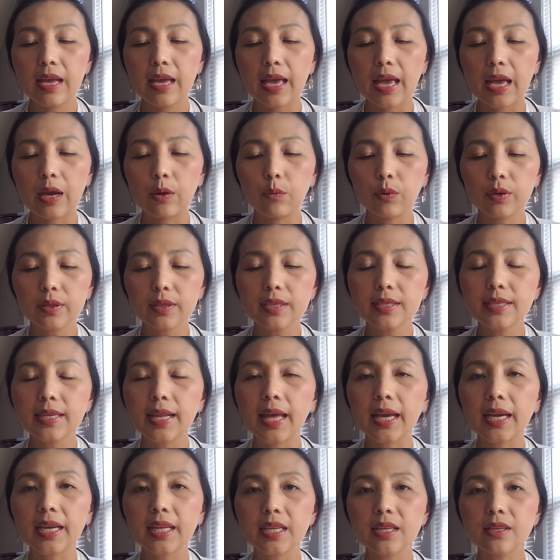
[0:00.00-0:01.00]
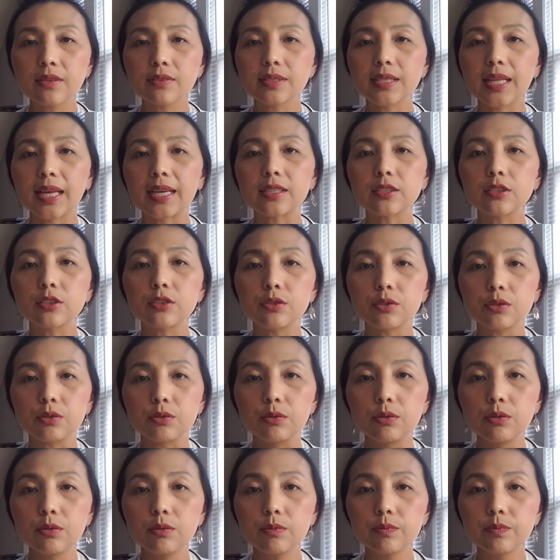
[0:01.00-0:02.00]
And what the negatives like to
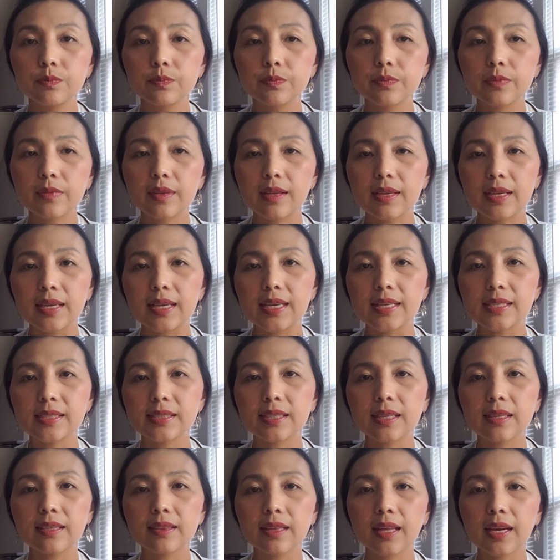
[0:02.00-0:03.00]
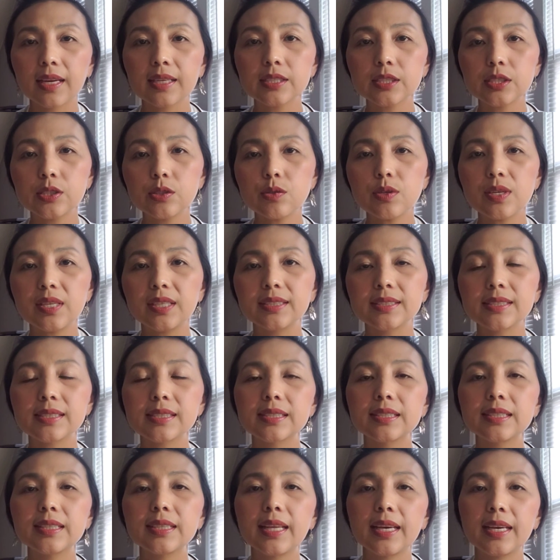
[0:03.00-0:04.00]
do is they like to
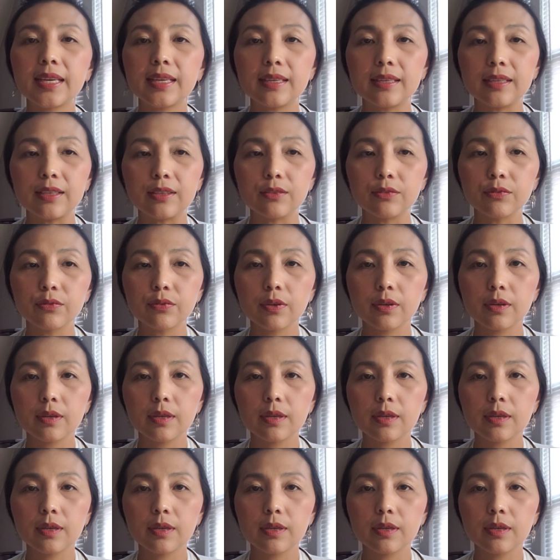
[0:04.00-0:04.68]
enslave